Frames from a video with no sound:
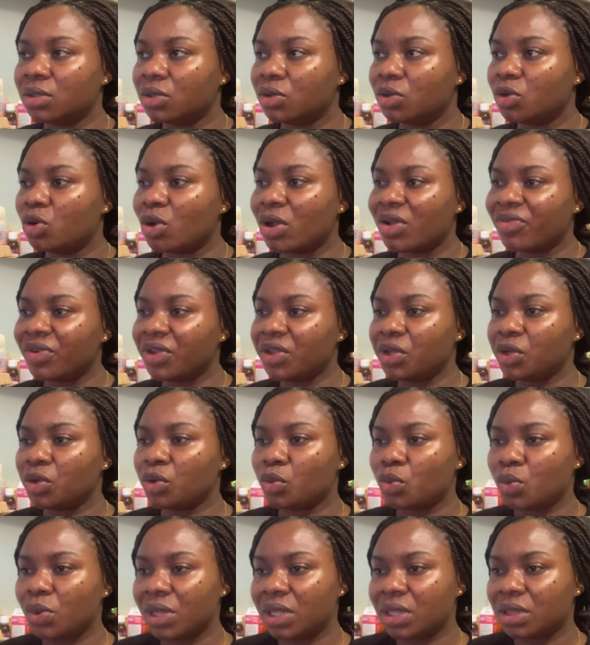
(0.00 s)
whoever you're
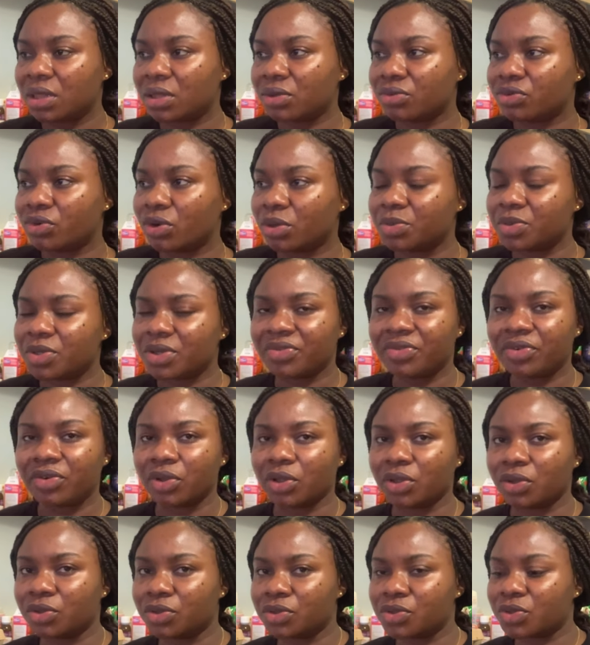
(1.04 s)
with rubs off
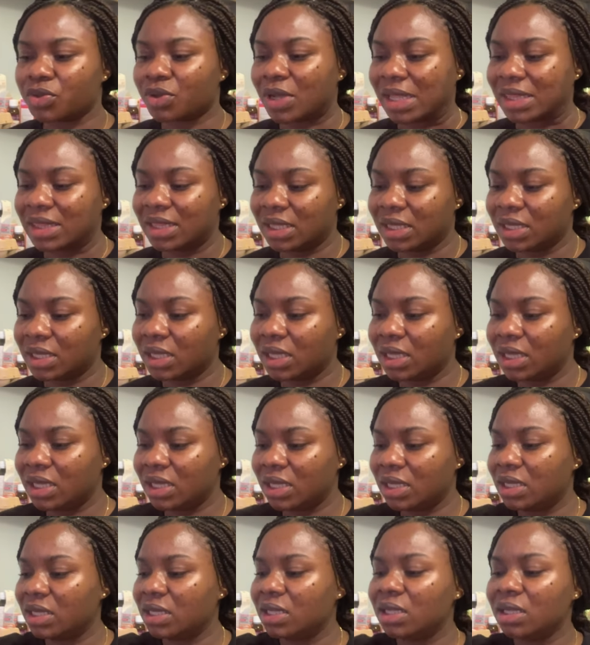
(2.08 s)
on you. So I think
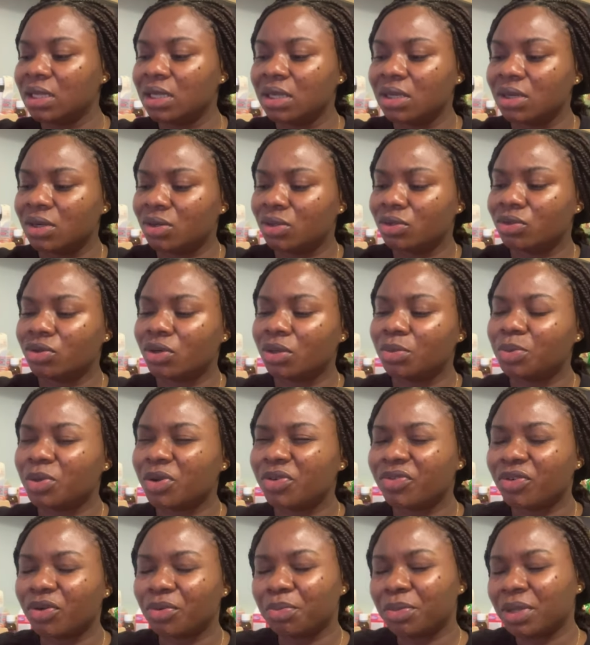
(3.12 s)
he rubbed
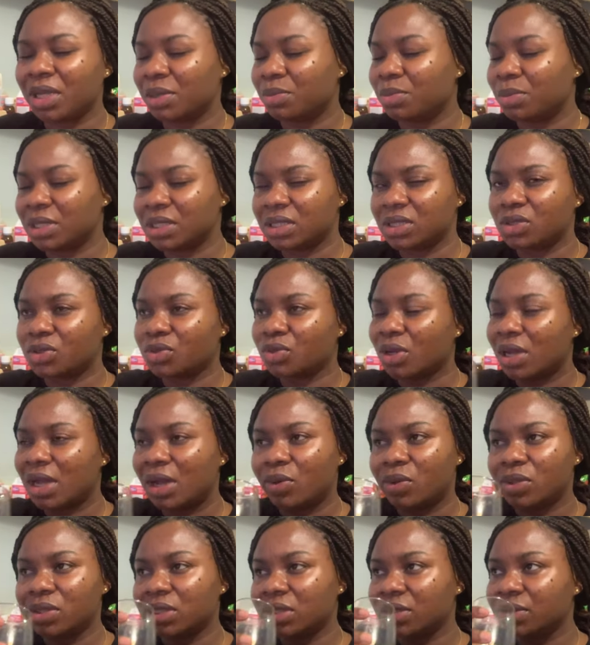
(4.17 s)
off on me a bit. So I
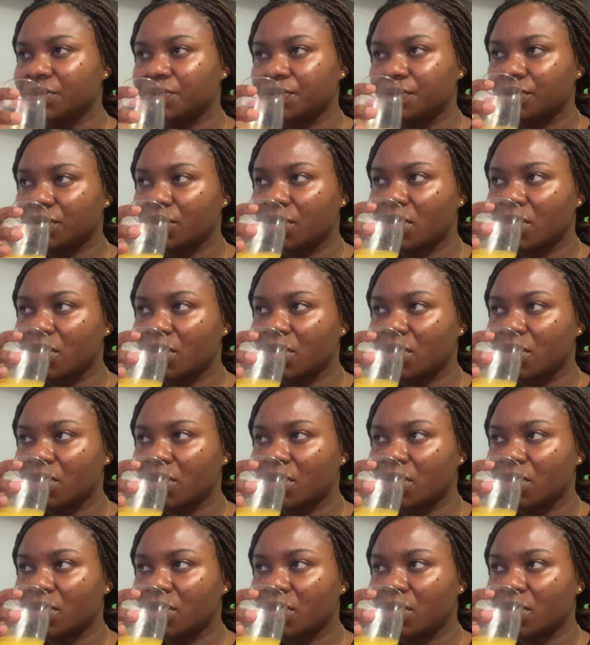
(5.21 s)
wasn't